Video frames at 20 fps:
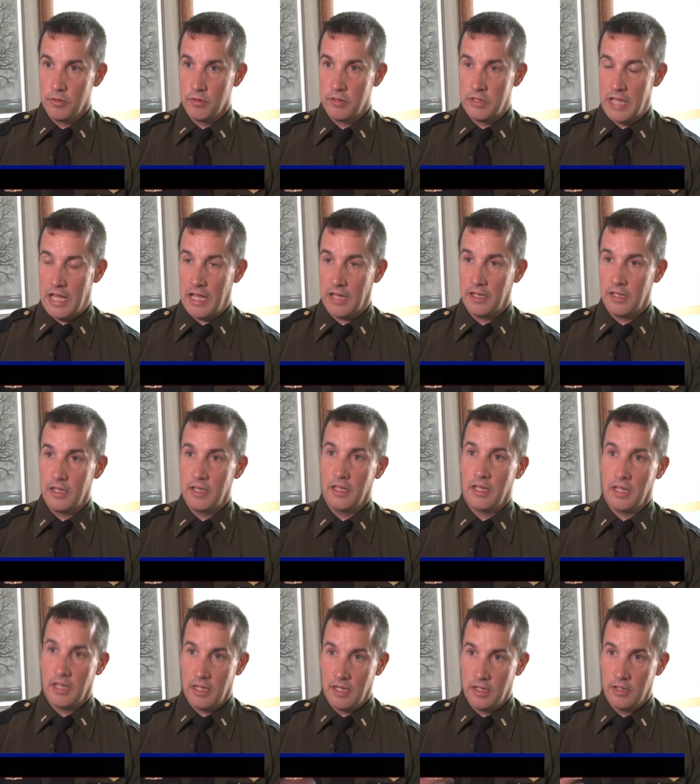deck
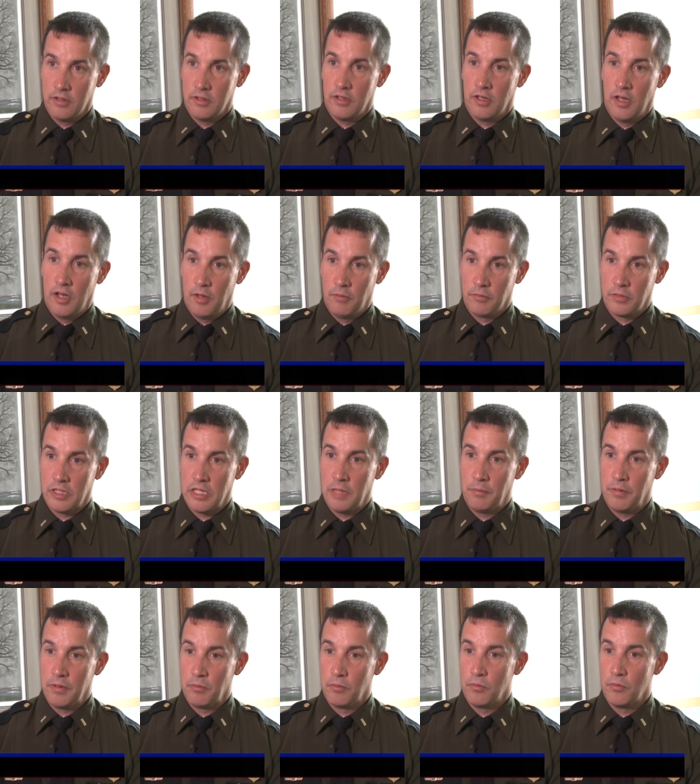and um,
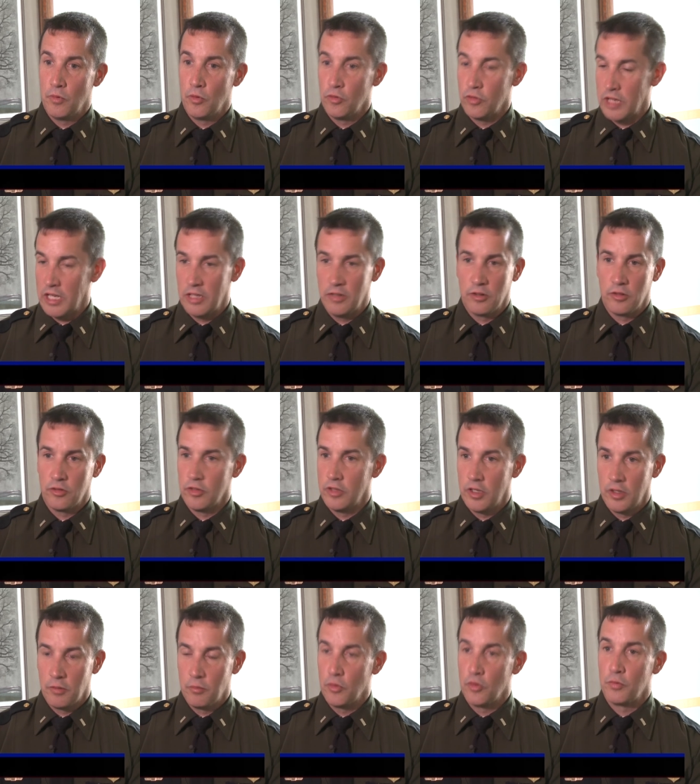keeping moose antlers and
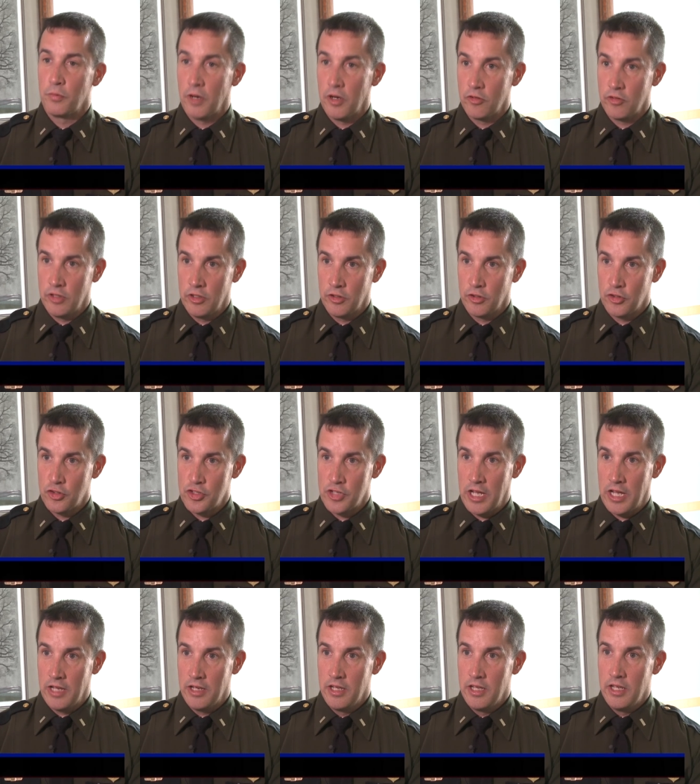other moose parts in her
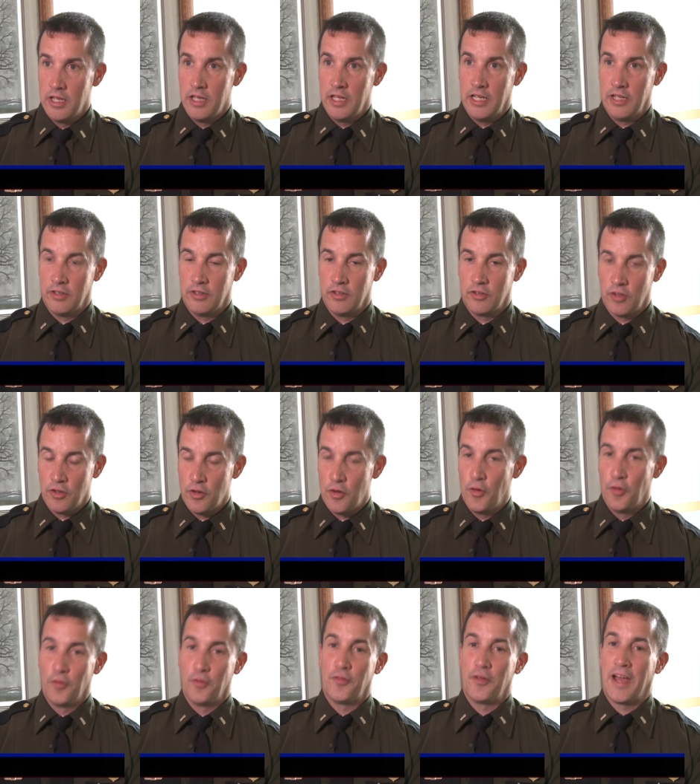shed. It, it's a
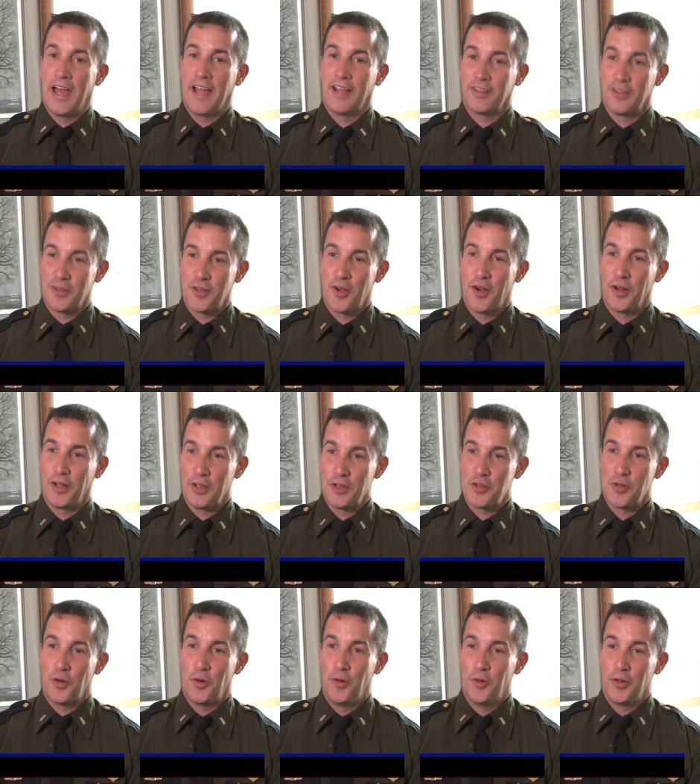known fact. The target
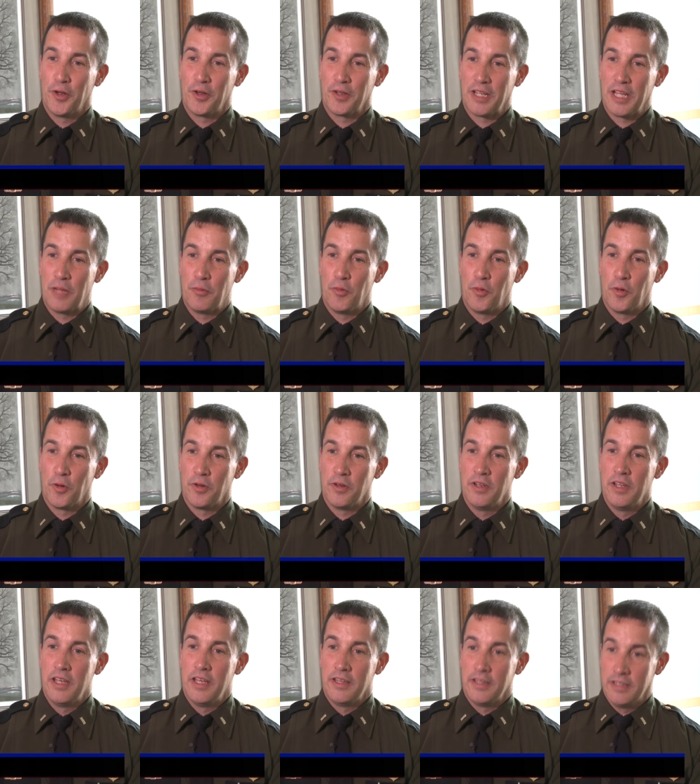told our game warden,
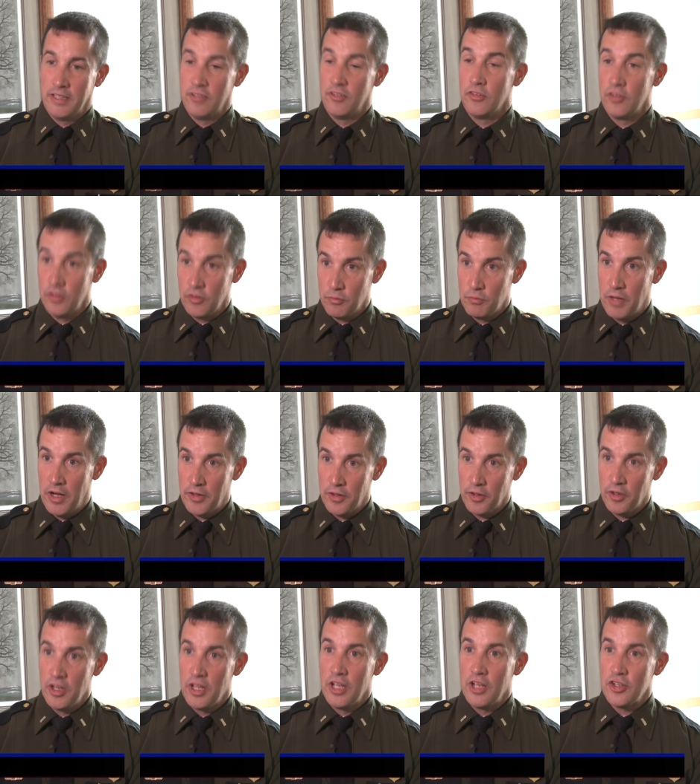this is his
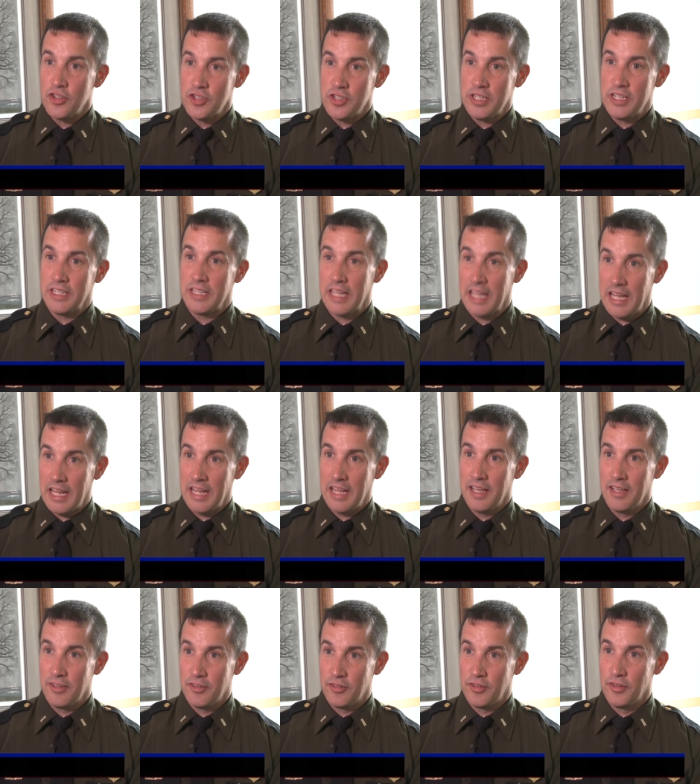mother. She
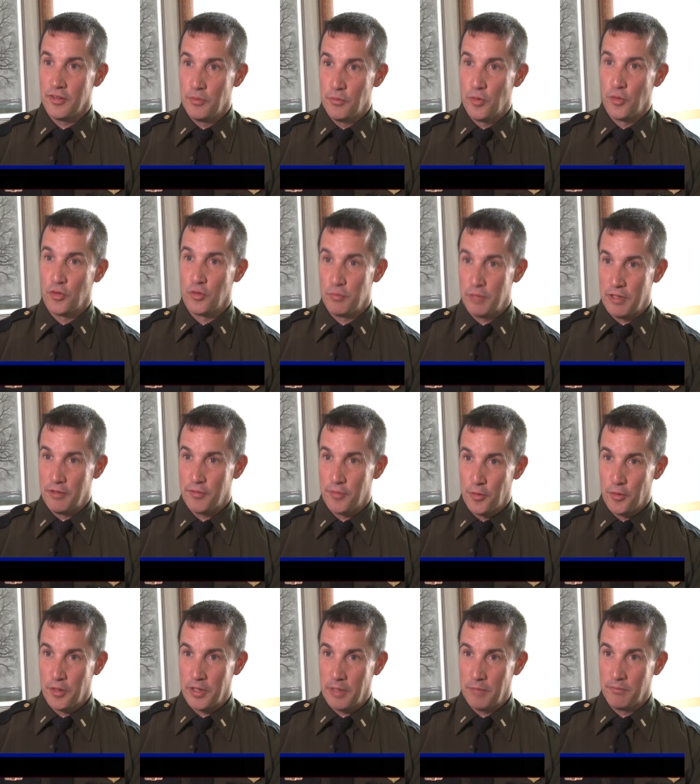cans the moose meat
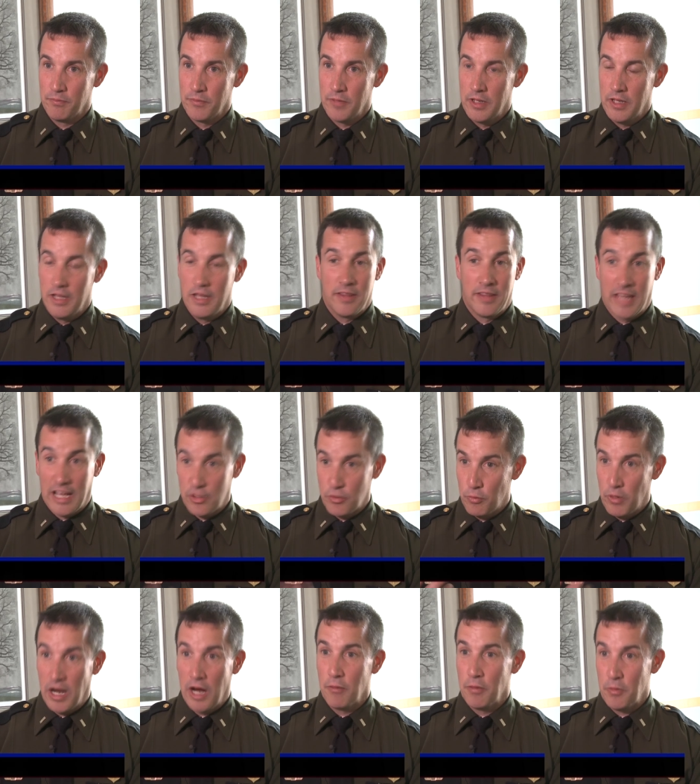for him. That's
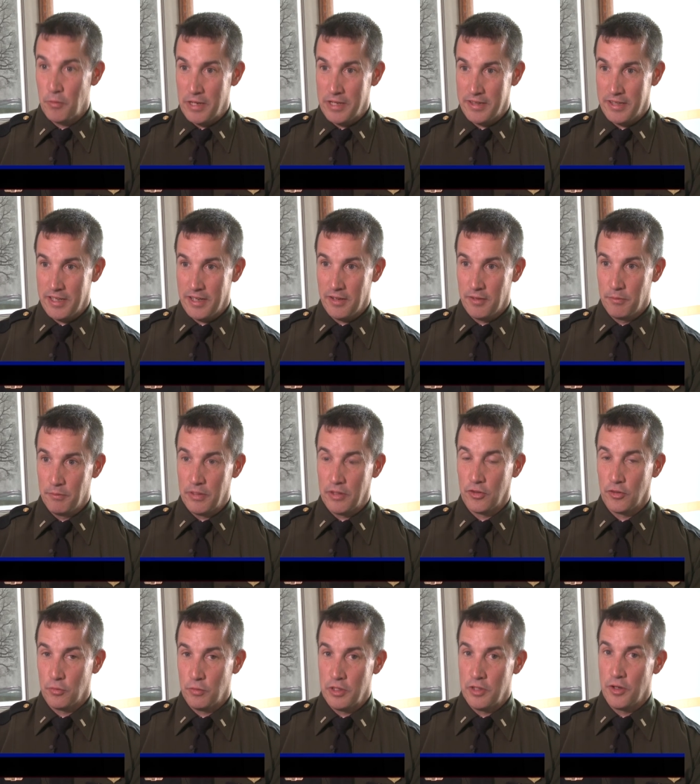why we went there,
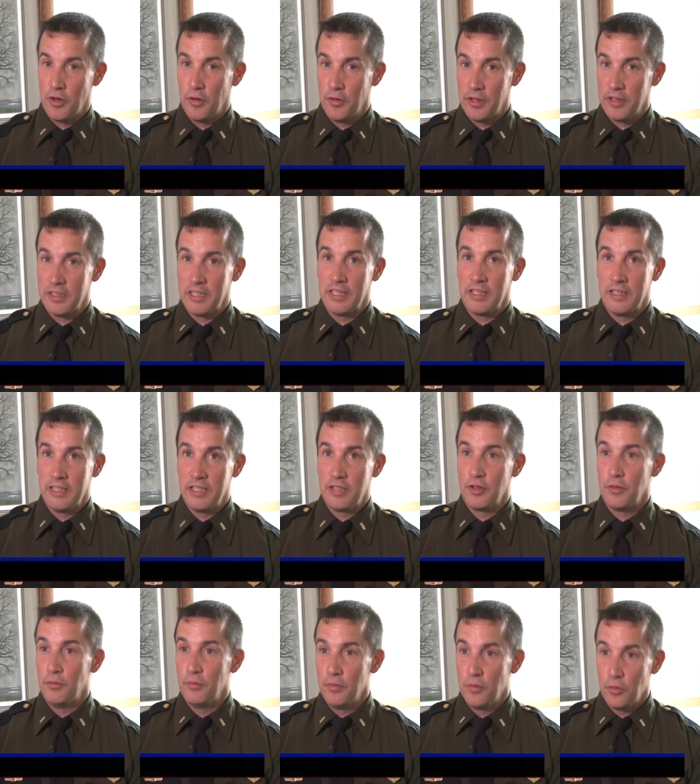because we know that the illegal
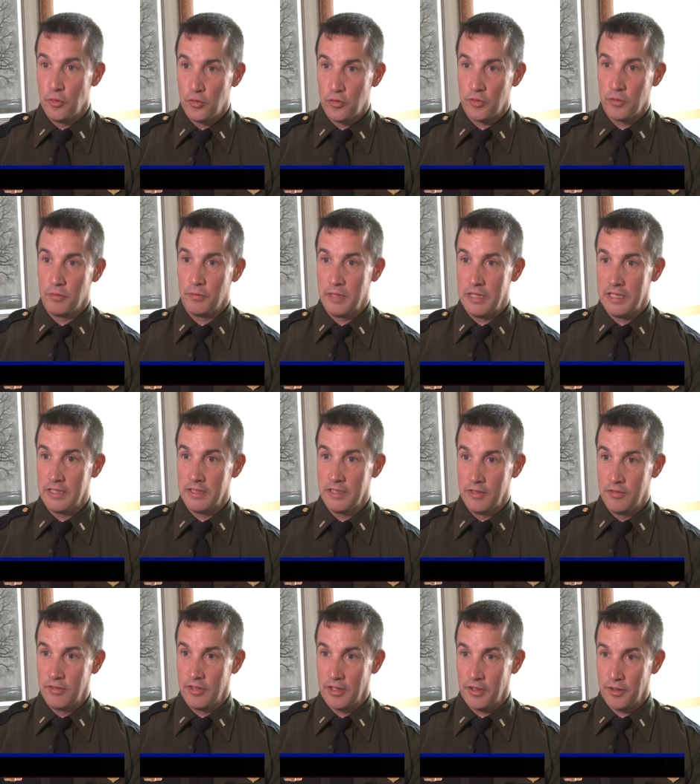moose meat
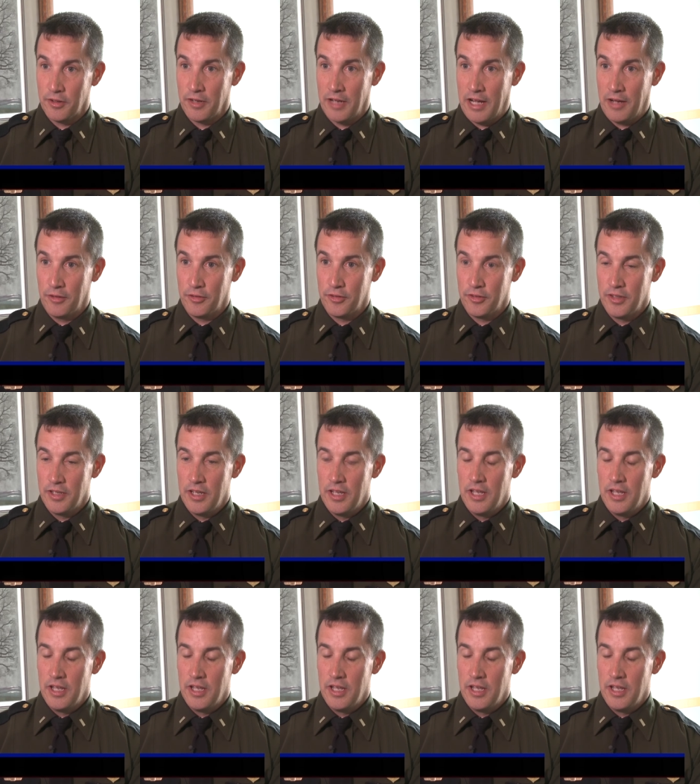lives at her house.